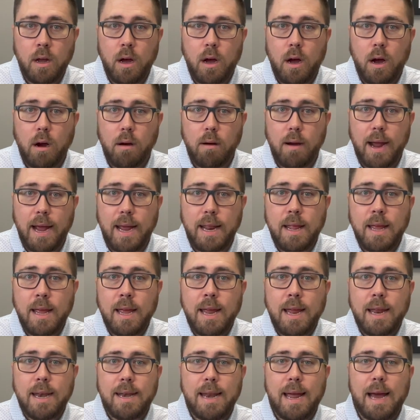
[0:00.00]
All right,
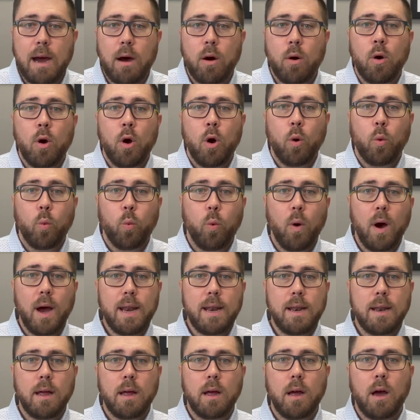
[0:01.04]
now
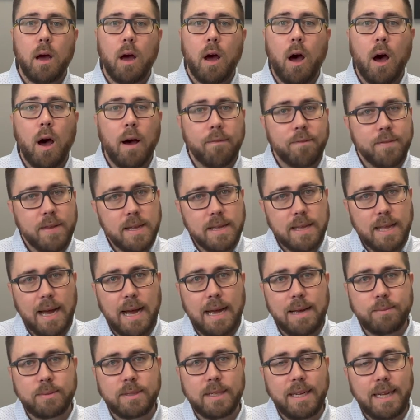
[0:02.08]
what
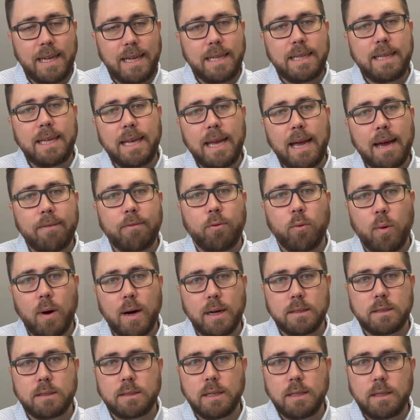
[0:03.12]
oftentimes an ETF
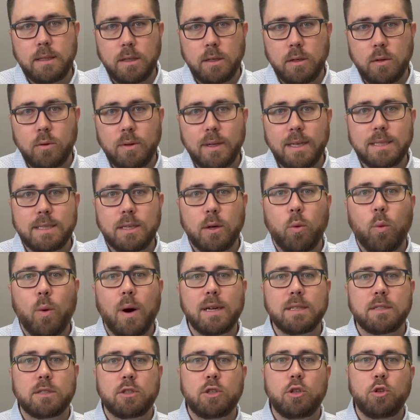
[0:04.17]
wants to do is it
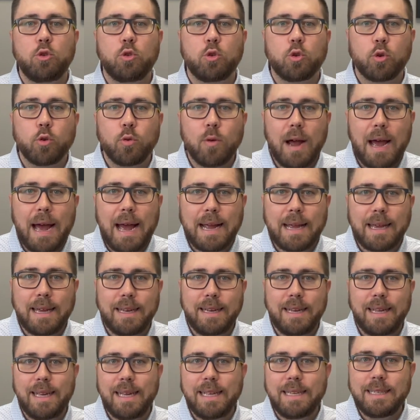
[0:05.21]
wants to track
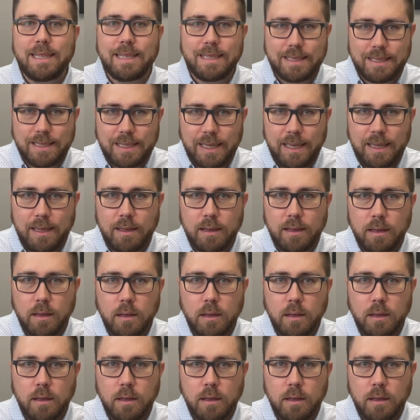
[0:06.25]
an indice.